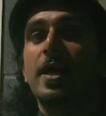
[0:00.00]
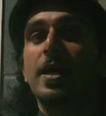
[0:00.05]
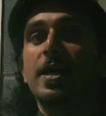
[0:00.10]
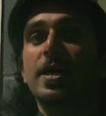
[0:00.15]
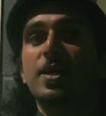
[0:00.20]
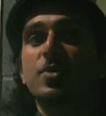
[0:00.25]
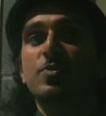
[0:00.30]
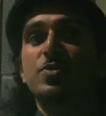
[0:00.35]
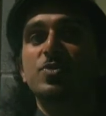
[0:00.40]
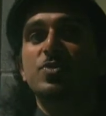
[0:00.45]

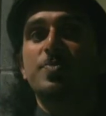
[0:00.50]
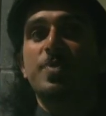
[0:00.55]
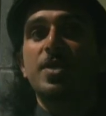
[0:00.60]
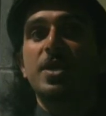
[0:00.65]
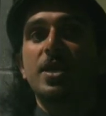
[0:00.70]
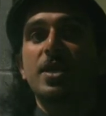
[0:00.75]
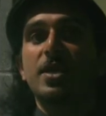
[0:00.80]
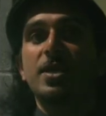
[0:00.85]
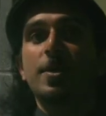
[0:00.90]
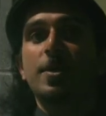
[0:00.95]
he was
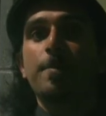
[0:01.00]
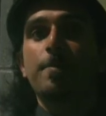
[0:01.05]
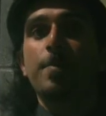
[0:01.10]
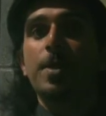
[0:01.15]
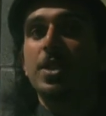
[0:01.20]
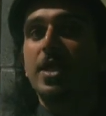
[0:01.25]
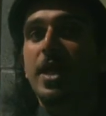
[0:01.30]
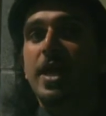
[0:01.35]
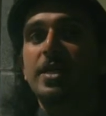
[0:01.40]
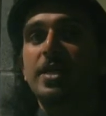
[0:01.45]
being
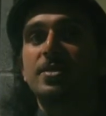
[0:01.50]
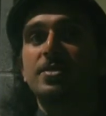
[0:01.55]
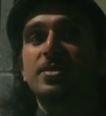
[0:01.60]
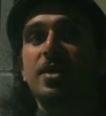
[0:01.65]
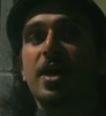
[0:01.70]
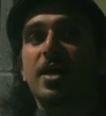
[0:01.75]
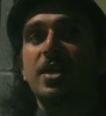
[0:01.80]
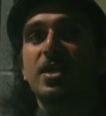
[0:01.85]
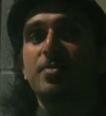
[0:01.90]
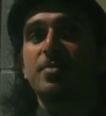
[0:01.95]
polite,
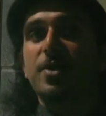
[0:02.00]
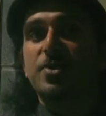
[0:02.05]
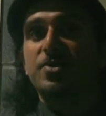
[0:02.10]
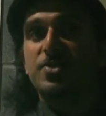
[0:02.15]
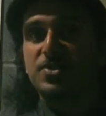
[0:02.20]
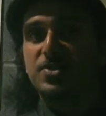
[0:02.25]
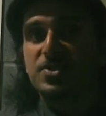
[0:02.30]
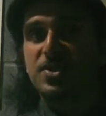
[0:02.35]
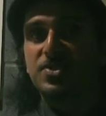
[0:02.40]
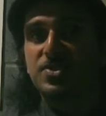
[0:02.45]
talking about
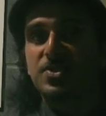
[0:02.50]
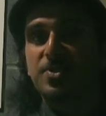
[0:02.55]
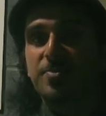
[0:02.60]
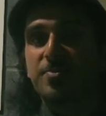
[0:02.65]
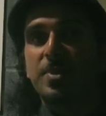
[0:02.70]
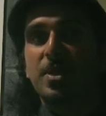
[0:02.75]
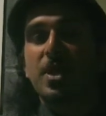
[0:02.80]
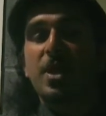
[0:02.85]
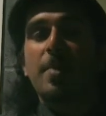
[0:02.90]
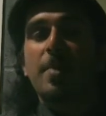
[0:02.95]
the
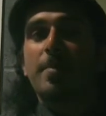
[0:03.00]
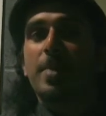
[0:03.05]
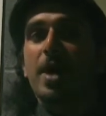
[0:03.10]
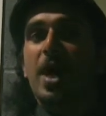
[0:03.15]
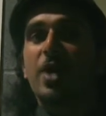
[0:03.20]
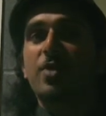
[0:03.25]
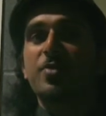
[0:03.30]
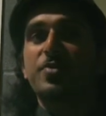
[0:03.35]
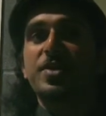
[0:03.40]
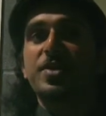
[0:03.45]
system, but
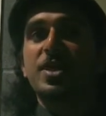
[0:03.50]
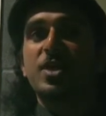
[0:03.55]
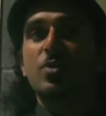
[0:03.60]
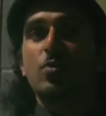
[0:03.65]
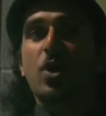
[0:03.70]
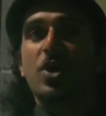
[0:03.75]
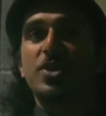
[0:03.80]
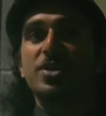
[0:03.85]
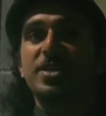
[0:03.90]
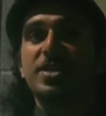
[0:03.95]
I don't think he
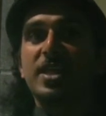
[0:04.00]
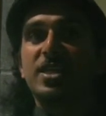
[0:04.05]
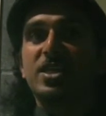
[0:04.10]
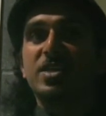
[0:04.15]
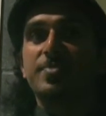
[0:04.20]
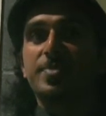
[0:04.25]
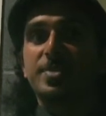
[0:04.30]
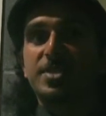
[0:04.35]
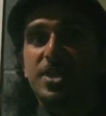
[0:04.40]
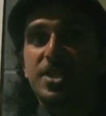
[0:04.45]
wanted to get
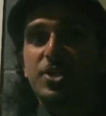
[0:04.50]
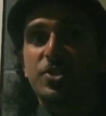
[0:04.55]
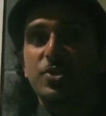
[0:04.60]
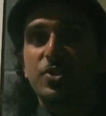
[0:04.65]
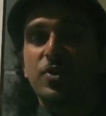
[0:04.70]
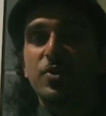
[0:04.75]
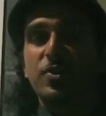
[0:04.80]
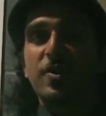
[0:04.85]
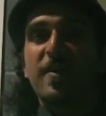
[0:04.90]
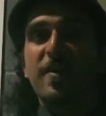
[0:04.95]
into the
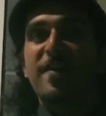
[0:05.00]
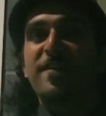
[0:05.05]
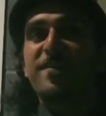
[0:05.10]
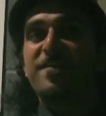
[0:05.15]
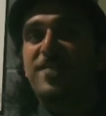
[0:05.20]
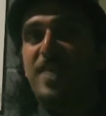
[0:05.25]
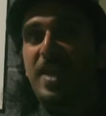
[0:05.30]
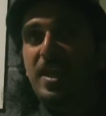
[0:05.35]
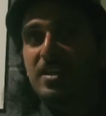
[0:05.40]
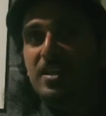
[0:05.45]
particular
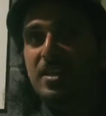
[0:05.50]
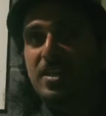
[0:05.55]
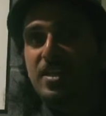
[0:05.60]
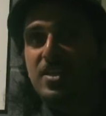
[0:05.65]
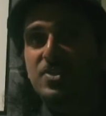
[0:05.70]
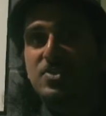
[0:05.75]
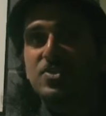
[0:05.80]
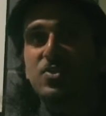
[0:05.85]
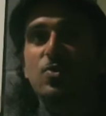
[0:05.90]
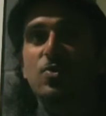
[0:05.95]

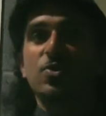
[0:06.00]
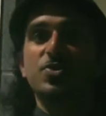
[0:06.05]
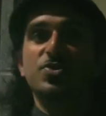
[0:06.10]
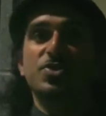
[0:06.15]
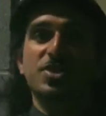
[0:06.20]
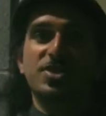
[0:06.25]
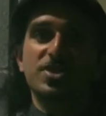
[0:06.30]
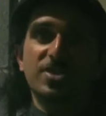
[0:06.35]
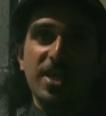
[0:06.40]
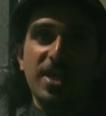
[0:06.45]
failings or
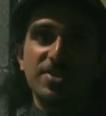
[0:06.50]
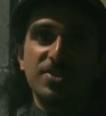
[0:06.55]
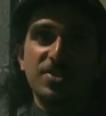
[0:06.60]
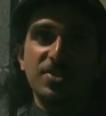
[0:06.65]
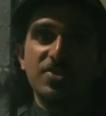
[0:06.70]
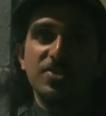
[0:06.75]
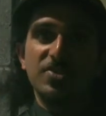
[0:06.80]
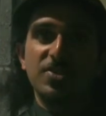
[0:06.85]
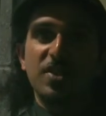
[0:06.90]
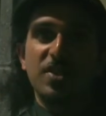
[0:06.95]

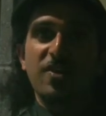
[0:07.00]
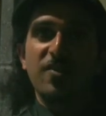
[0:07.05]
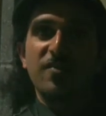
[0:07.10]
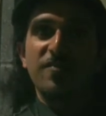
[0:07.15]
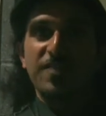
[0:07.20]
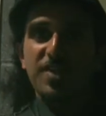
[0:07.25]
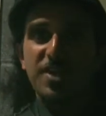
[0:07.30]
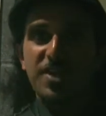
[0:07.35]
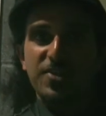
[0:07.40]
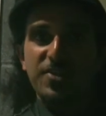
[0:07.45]
successes
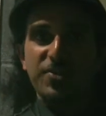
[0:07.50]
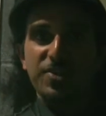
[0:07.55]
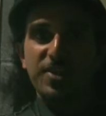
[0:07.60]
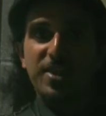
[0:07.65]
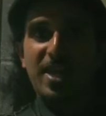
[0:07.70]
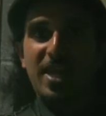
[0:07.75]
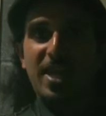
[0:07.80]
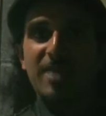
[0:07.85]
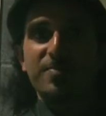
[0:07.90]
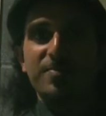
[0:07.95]
of either
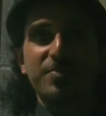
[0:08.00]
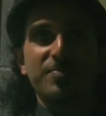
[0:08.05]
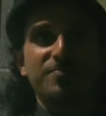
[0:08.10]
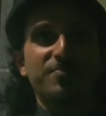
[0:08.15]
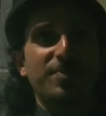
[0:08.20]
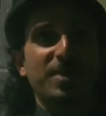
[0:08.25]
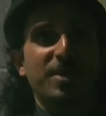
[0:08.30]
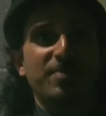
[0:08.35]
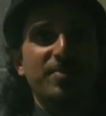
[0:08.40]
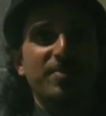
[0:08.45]

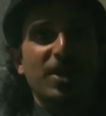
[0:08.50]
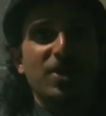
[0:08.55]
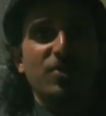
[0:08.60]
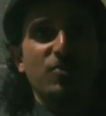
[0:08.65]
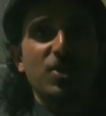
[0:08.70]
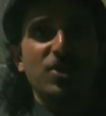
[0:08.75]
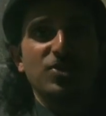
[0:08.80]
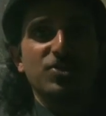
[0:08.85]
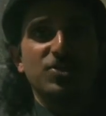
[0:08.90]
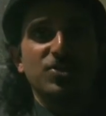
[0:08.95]
camp in my
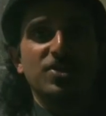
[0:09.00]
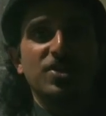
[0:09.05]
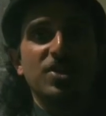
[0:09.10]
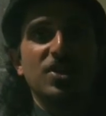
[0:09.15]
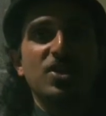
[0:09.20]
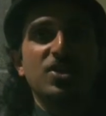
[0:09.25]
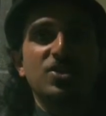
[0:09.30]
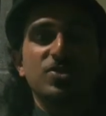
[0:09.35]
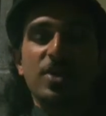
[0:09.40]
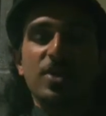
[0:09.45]
question.
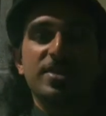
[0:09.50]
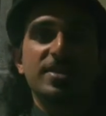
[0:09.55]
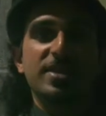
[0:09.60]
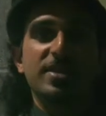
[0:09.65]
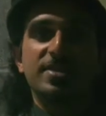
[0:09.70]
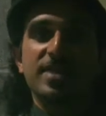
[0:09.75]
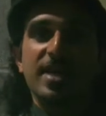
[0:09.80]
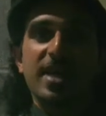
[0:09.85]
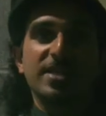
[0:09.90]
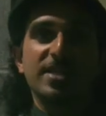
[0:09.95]
So I
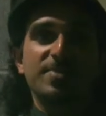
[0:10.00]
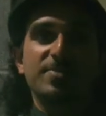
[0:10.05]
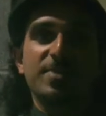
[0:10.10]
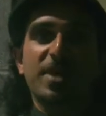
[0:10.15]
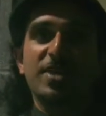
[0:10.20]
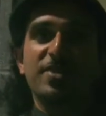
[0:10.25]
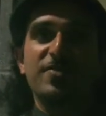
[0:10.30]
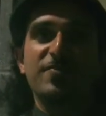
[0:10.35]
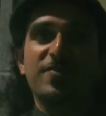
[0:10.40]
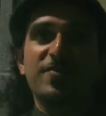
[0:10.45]
need to ask him
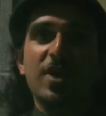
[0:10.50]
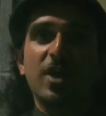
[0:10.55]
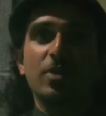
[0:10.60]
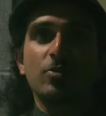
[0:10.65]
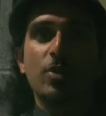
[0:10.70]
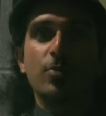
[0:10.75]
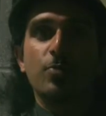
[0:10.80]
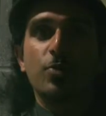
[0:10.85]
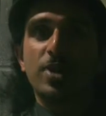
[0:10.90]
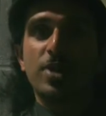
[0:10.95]
that in the
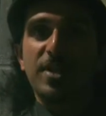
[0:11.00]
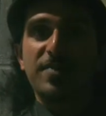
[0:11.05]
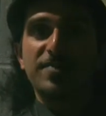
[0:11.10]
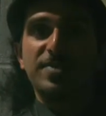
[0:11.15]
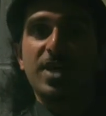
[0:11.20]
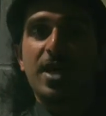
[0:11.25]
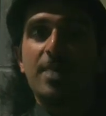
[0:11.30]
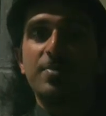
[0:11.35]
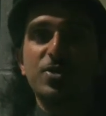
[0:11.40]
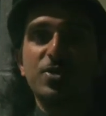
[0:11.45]
follow-up where he'd
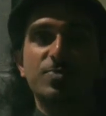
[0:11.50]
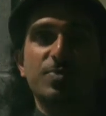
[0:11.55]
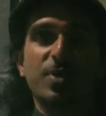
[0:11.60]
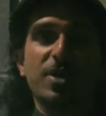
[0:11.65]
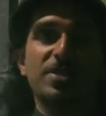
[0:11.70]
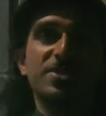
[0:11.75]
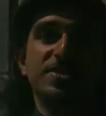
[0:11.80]
have time to explain his